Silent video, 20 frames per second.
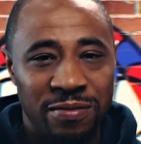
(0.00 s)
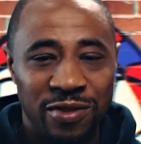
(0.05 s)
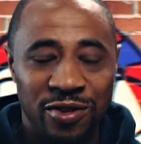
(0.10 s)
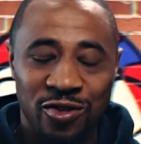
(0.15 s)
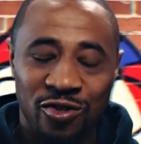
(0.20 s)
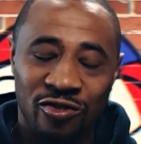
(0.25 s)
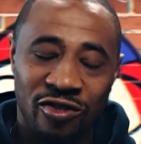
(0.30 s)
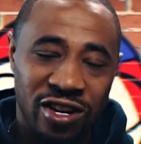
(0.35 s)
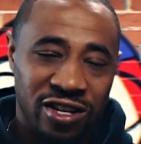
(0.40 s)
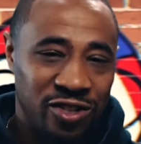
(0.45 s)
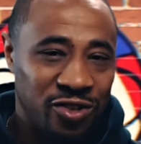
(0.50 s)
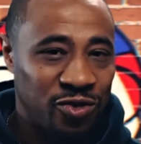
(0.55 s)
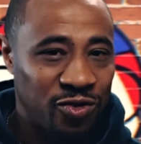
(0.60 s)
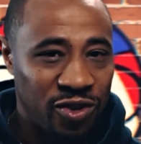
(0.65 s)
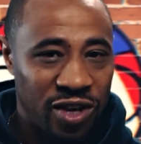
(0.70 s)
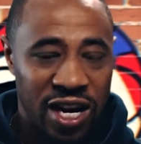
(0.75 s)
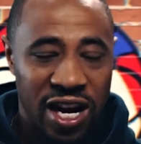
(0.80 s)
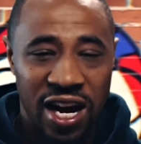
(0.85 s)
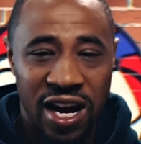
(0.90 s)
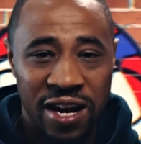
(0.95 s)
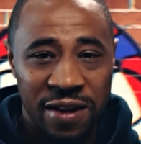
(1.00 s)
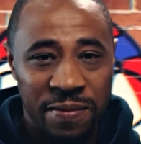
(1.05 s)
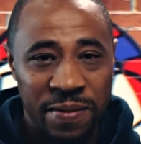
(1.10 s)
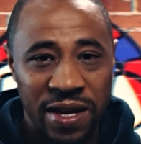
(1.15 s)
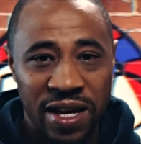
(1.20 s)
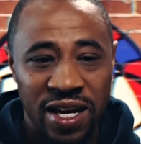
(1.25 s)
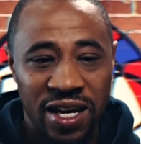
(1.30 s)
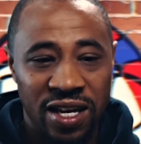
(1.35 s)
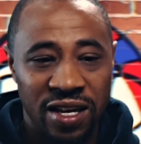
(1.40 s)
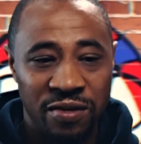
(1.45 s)
Mr. Reginald God,
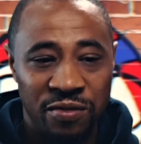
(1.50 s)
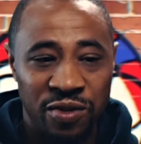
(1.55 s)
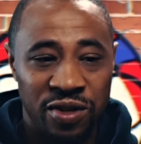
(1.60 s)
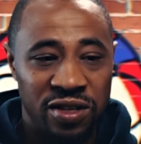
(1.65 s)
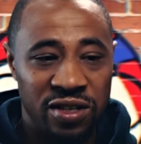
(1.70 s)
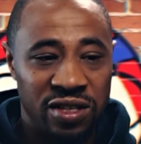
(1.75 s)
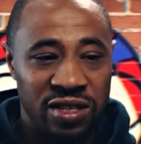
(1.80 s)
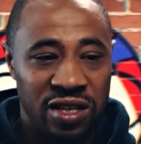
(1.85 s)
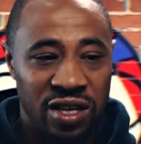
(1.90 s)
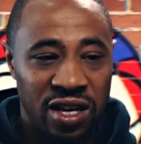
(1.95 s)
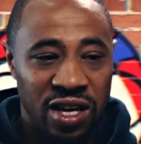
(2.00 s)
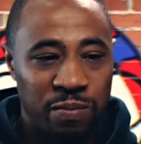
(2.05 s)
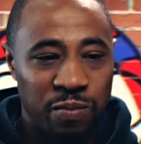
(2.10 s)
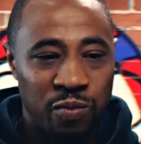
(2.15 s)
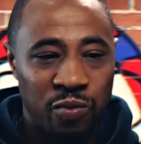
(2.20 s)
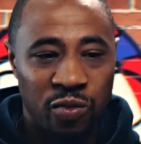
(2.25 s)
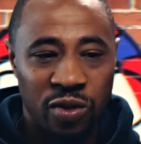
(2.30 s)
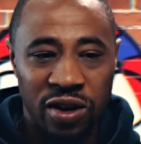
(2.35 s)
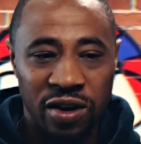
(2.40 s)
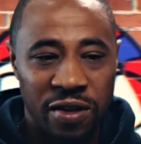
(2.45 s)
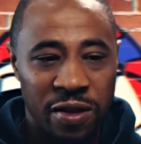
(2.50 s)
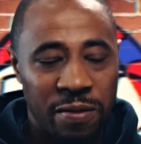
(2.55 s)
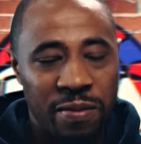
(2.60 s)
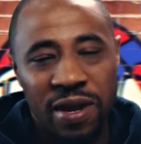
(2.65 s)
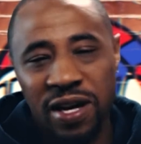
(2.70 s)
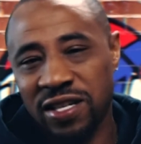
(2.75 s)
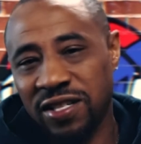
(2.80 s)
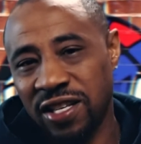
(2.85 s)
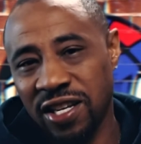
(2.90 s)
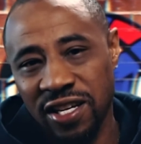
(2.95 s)
man. He was one of the
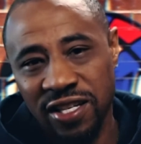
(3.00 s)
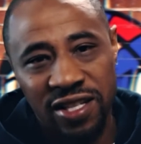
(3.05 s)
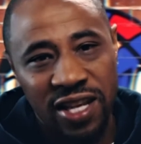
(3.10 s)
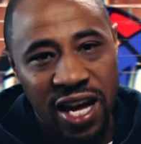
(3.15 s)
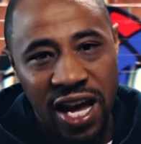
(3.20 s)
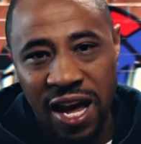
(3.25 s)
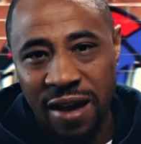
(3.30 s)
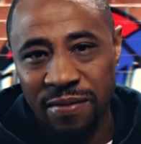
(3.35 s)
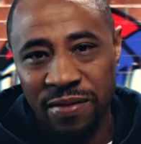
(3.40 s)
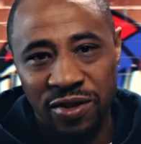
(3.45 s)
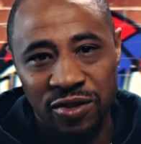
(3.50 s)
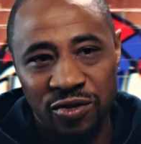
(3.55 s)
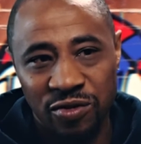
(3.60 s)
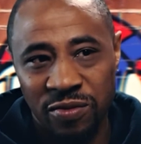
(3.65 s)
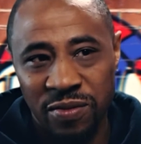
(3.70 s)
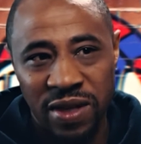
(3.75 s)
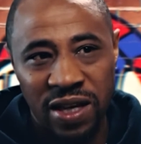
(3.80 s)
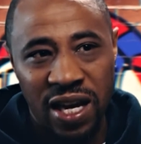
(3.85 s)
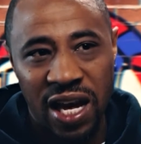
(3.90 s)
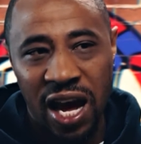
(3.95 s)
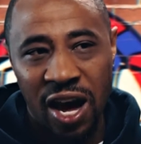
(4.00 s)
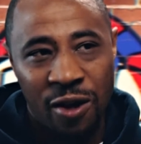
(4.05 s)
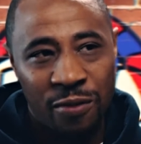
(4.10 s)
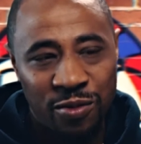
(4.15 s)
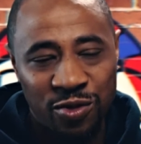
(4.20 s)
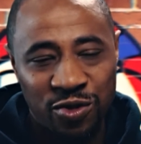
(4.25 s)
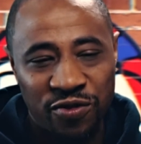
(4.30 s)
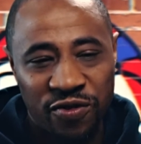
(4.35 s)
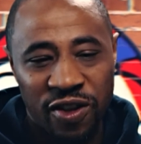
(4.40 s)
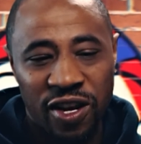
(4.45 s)
best things that happened to me. I
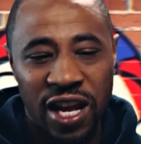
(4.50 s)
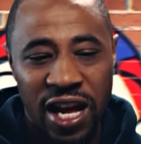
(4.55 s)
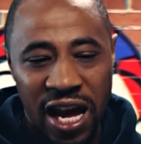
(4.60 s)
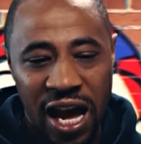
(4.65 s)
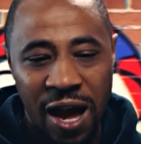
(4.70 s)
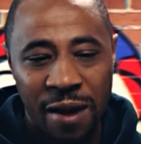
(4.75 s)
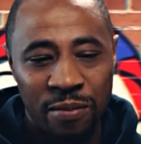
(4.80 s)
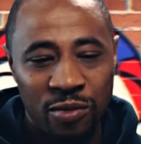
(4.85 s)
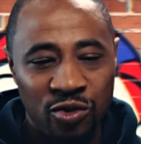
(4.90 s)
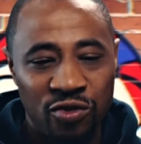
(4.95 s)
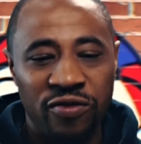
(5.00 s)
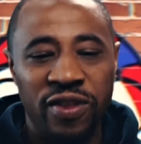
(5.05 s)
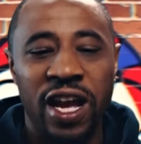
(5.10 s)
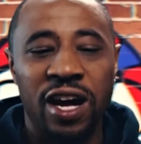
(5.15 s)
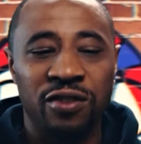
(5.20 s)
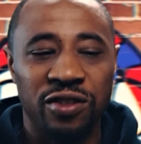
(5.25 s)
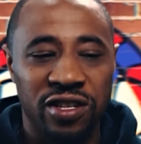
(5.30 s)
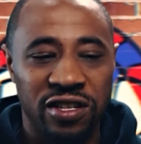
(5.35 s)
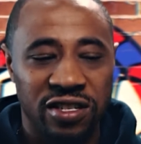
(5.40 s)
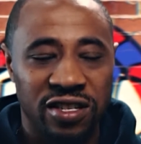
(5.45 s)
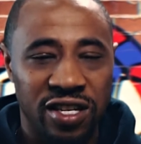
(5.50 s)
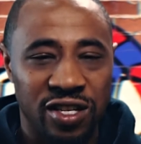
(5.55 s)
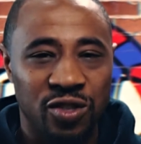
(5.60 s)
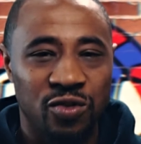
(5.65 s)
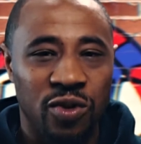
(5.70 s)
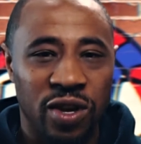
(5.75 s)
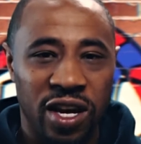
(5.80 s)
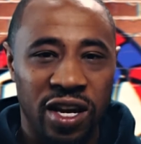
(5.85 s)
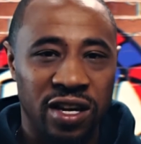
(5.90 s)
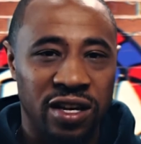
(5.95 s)
almost felt like I moved out to
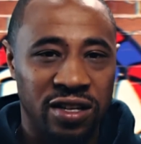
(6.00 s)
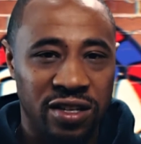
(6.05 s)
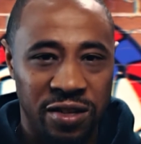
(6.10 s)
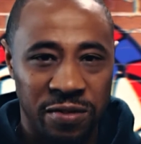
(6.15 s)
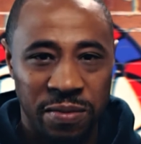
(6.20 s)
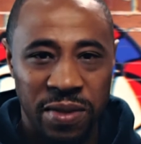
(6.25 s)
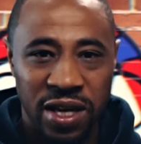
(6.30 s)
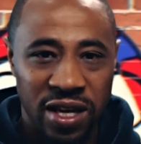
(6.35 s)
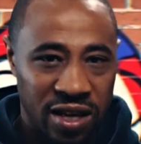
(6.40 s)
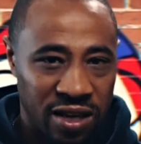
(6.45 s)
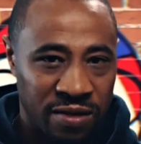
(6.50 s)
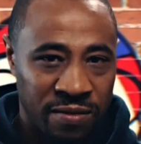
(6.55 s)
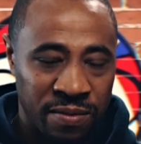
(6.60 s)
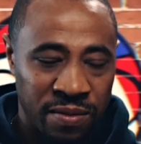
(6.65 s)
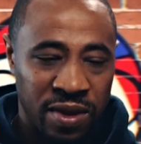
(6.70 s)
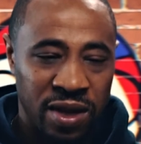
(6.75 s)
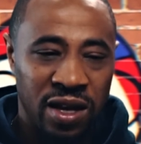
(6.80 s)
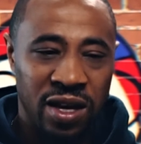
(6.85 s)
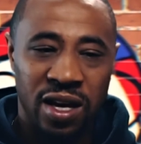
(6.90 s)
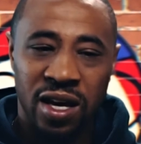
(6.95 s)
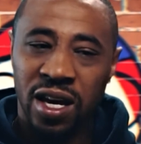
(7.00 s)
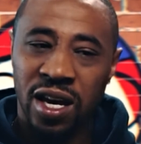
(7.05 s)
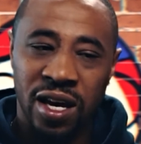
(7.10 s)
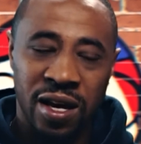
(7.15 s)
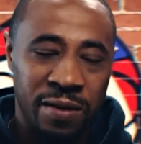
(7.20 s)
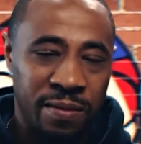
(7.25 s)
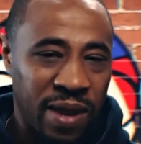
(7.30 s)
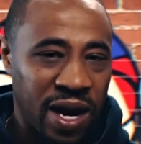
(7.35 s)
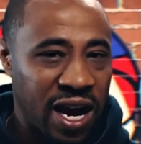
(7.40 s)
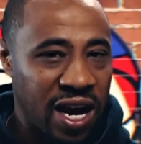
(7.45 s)
Susquehanna to meet him
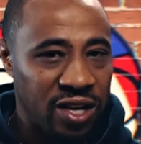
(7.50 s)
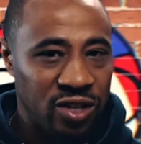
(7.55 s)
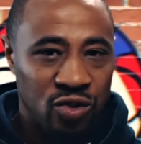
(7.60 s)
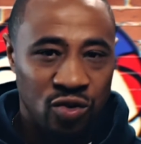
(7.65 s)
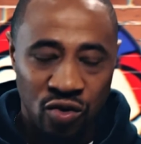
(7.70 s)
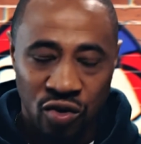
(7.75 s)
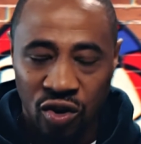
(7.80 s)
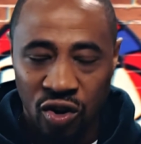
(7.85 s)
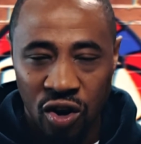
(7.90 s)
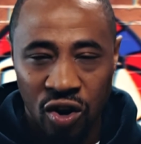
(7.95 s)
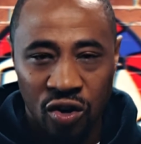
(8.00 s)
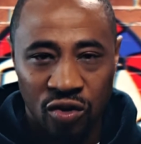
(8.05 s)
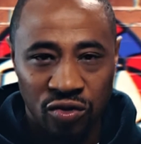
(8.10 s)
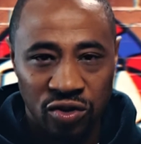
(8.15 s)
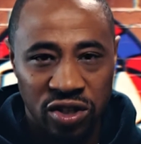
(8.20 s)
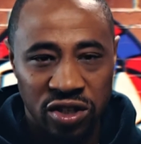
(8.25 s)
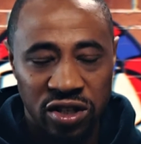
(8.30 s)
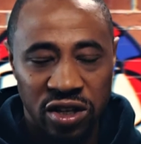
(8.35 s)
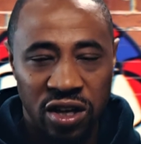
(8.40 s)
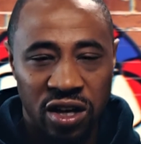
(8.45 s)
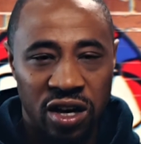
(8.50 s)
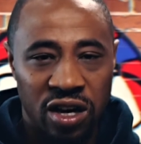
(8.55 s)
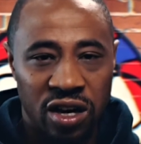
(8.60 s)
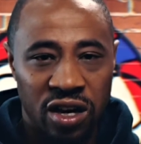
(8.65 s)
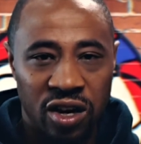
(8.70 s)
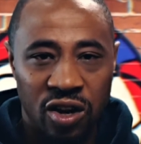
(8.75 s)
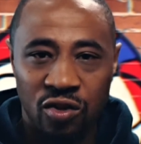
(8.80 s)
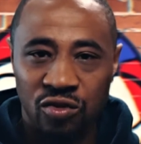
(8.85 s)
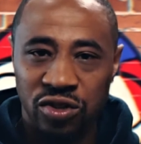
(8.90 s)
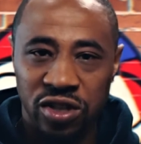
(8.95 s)
and my high school coach,
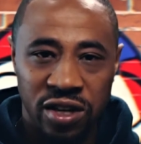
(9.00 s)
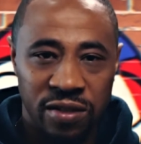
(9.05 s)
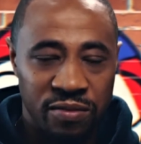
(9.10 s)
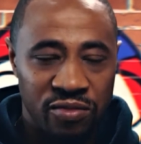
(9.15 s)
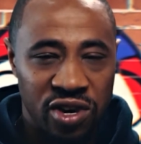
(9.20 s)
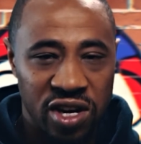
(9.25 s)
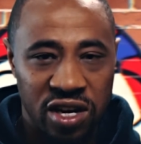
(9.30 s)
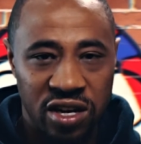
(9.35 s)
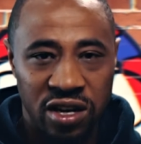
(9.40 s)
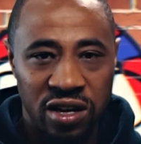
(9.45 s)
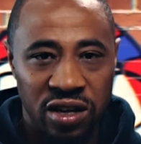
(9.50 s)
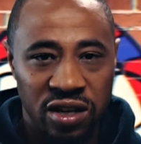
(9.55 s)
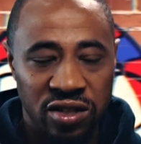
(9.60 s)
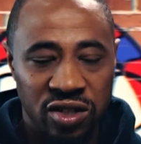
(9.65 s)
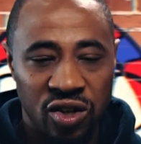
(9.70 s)
uh, Coach Emery Cook.